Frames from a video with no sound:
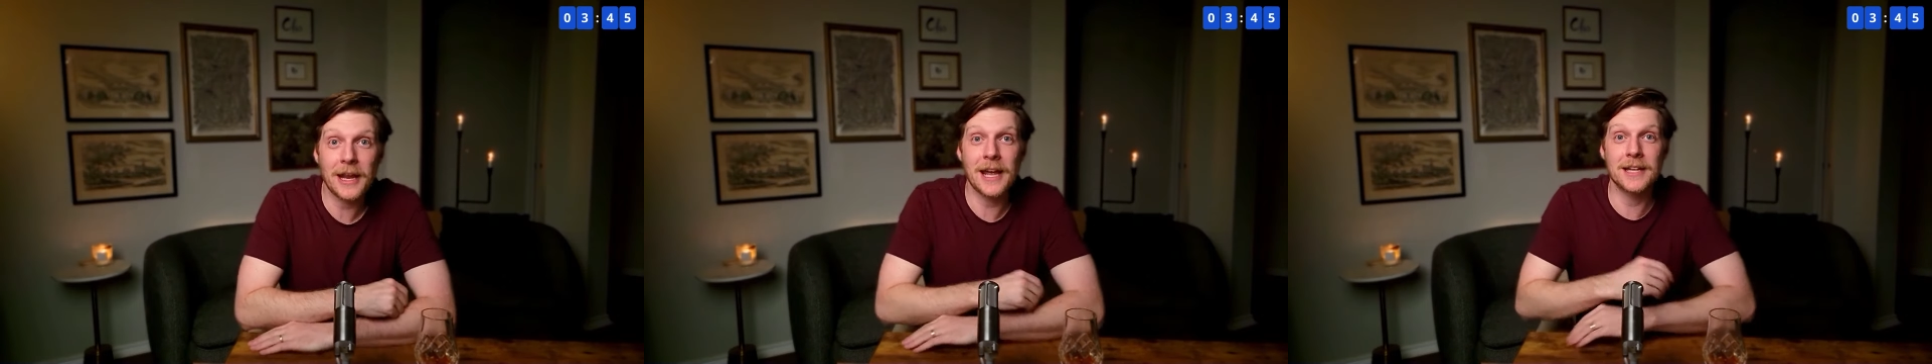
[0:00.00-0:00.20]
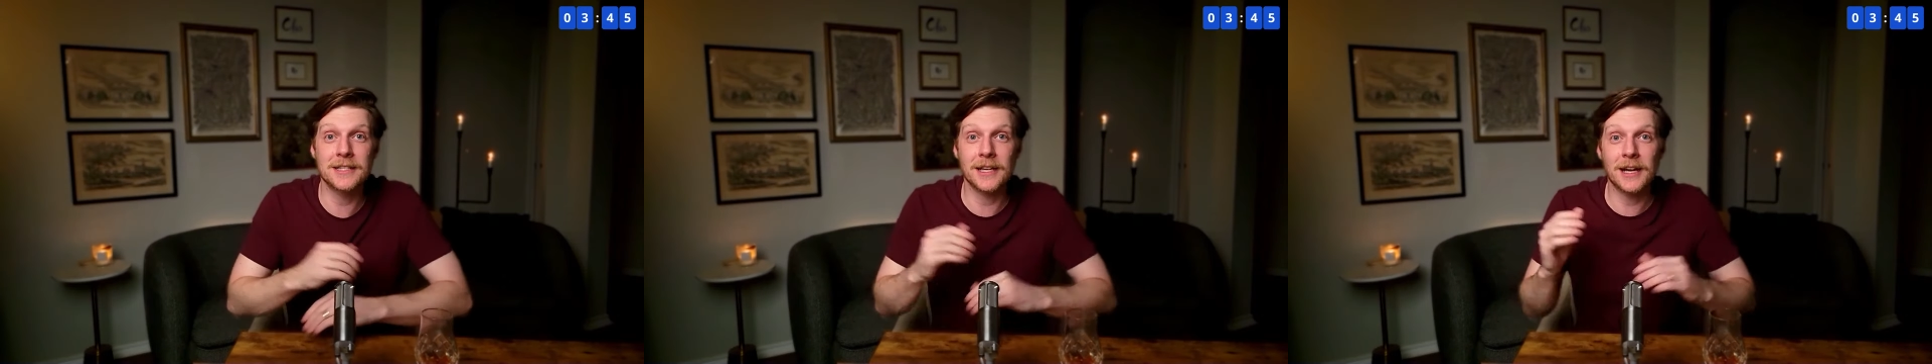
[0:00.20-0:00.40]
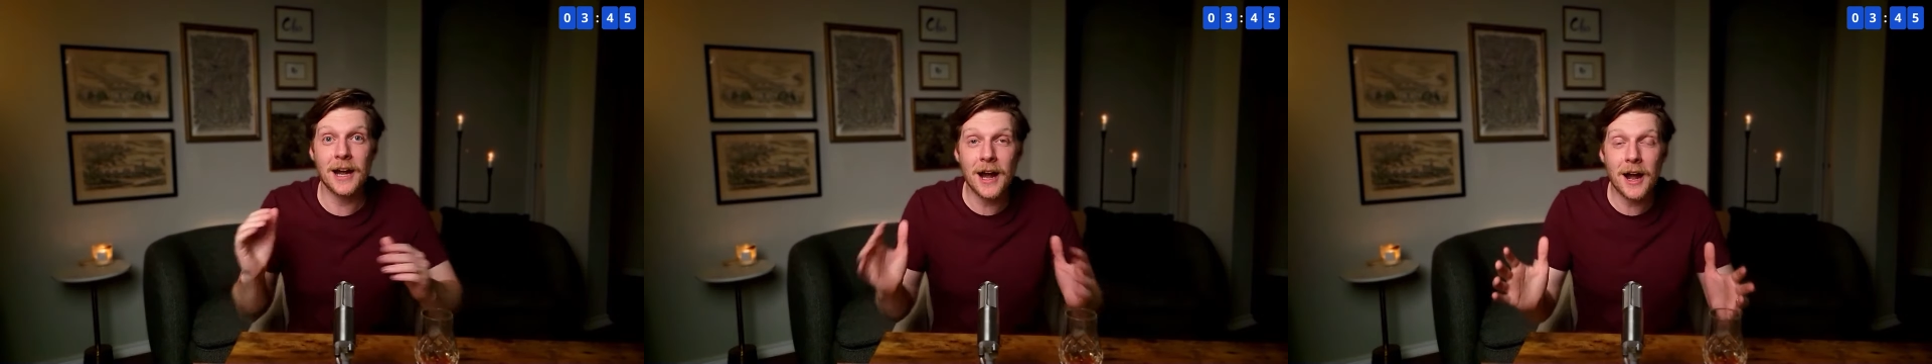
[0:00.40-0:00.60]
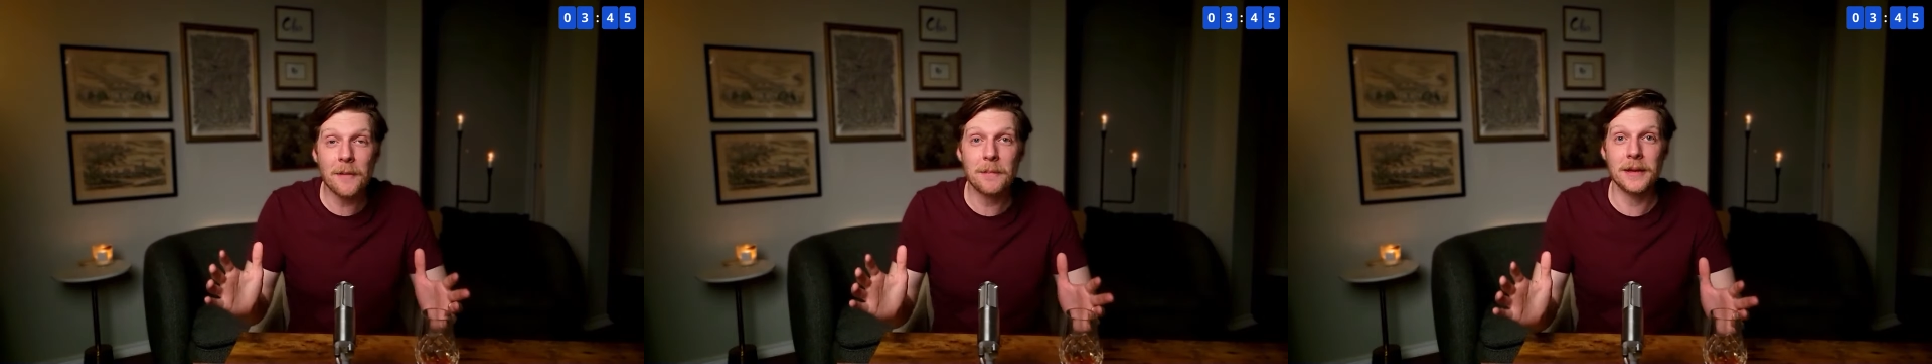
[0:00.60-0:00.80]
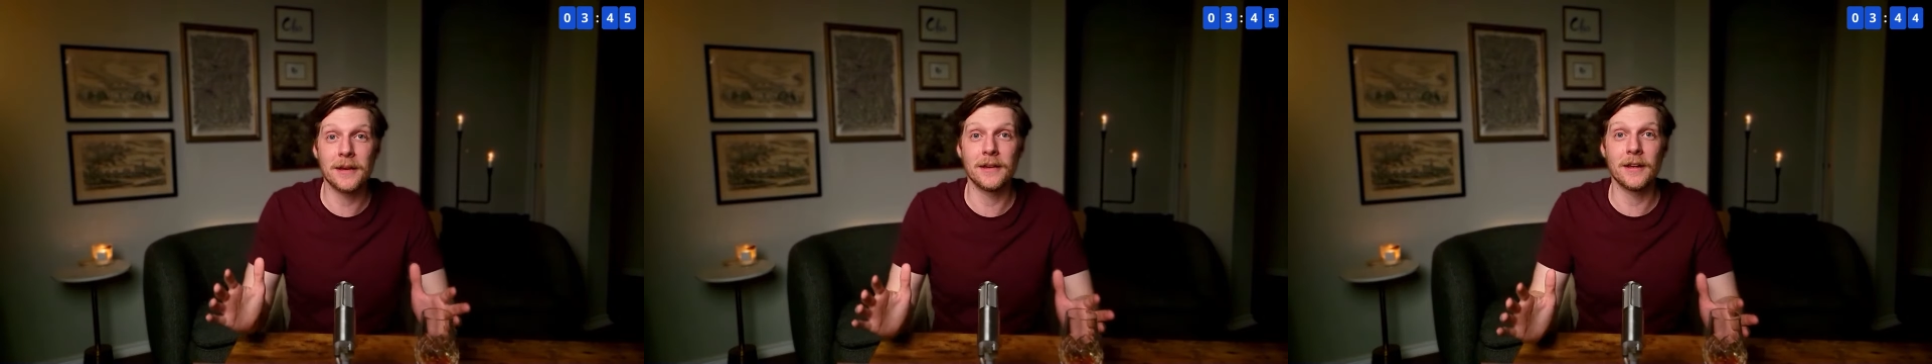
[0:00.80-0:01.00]
has a
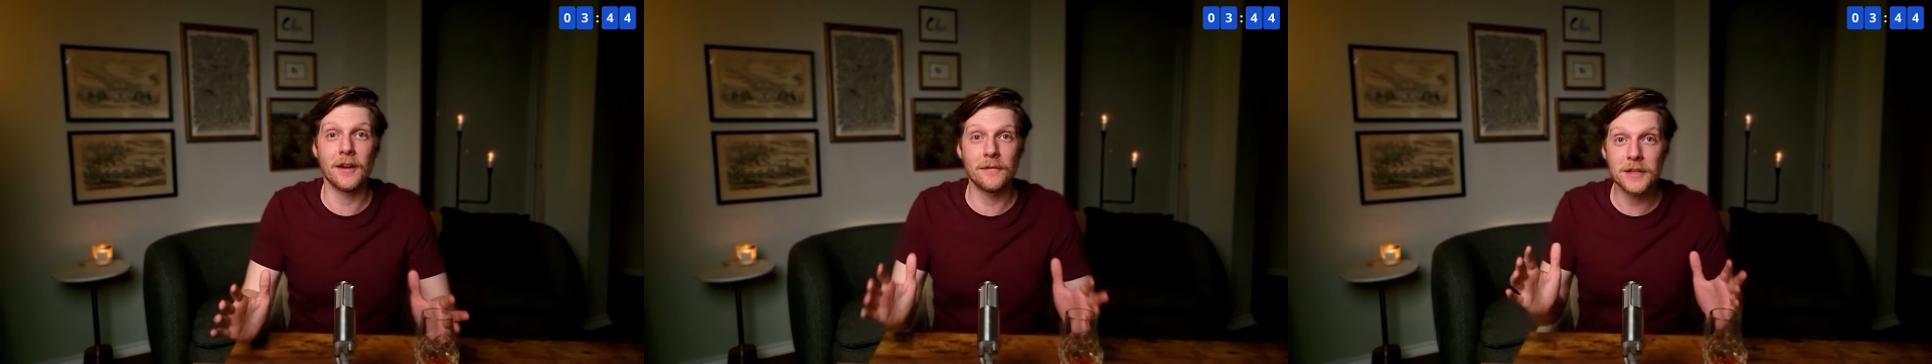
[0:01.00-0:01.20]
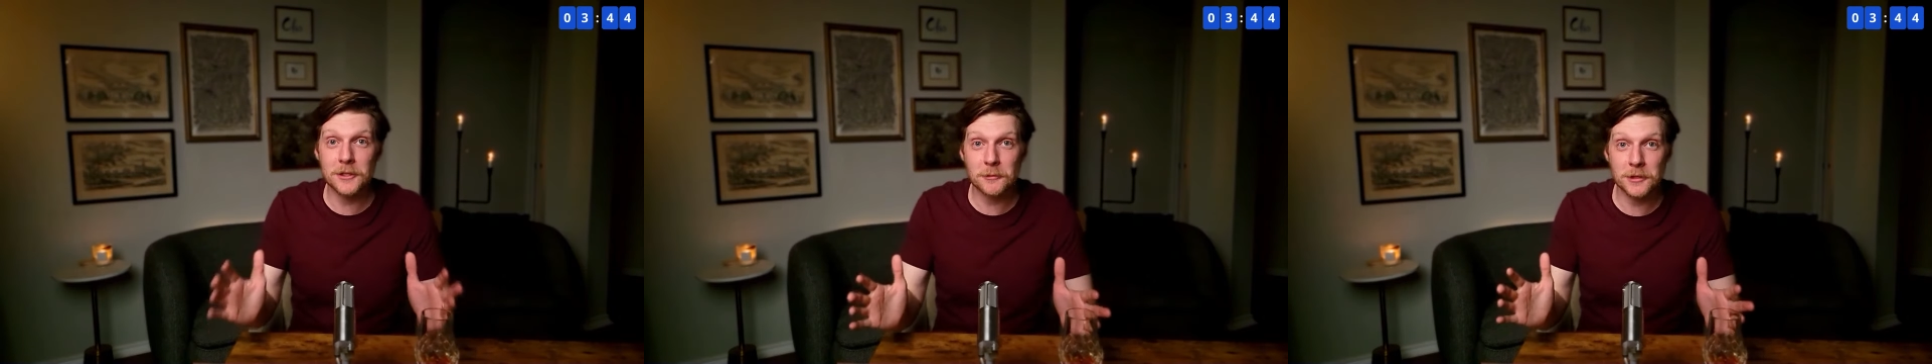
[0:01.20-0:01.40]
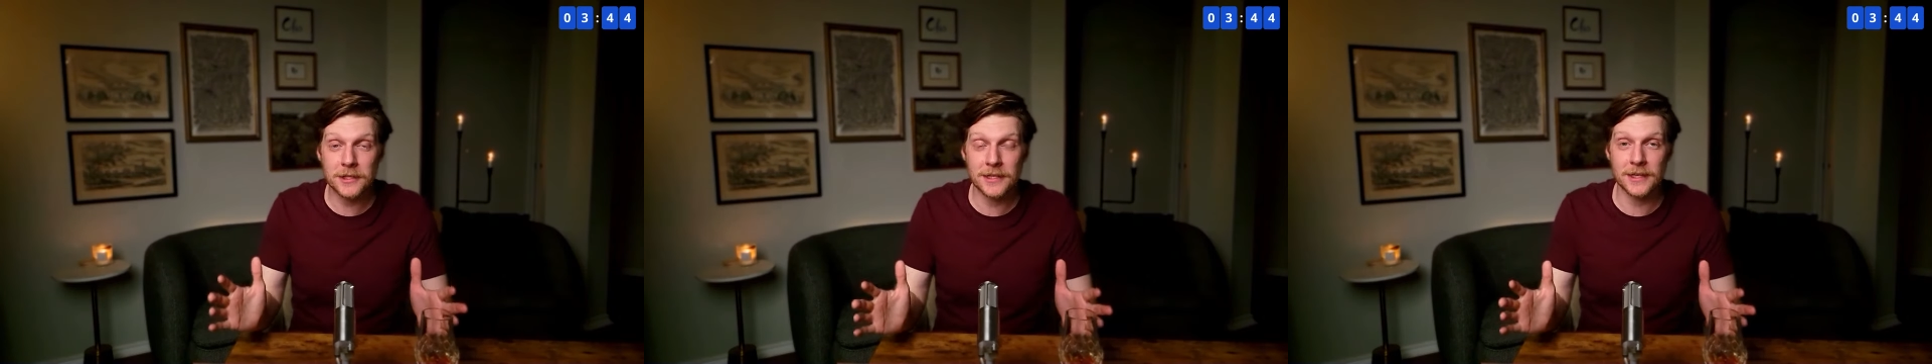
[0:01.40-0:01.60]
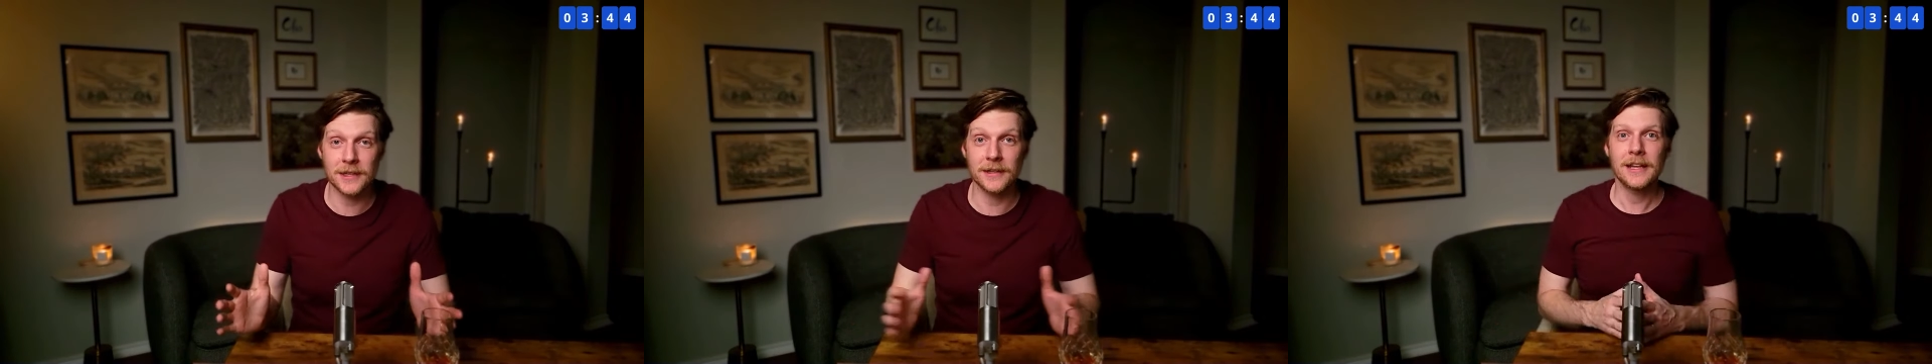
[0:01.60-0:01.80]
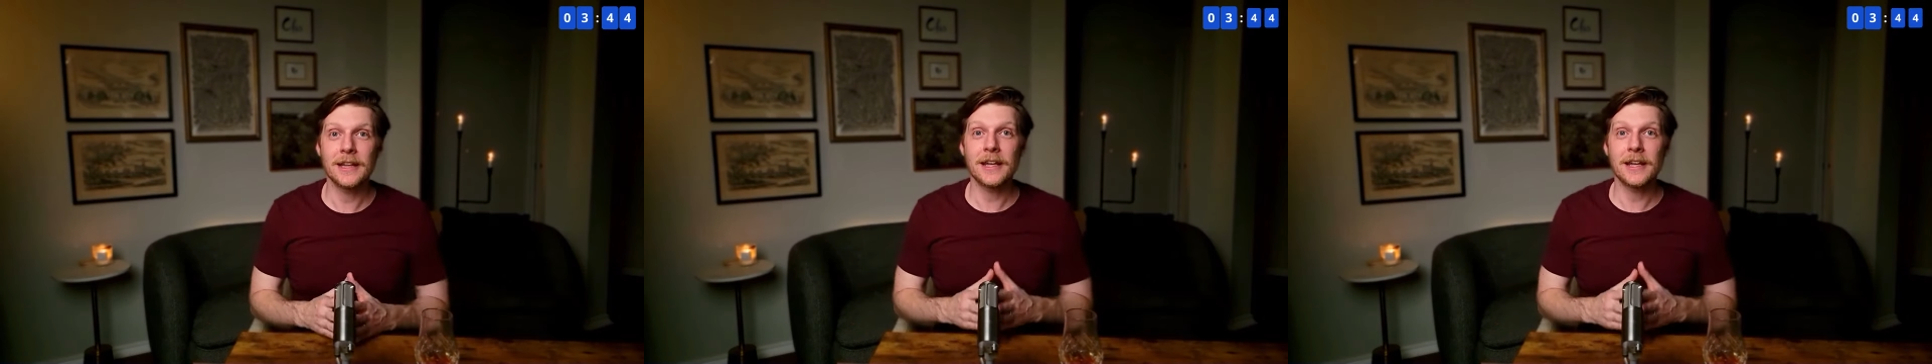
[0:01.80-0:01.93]
copy of this receipt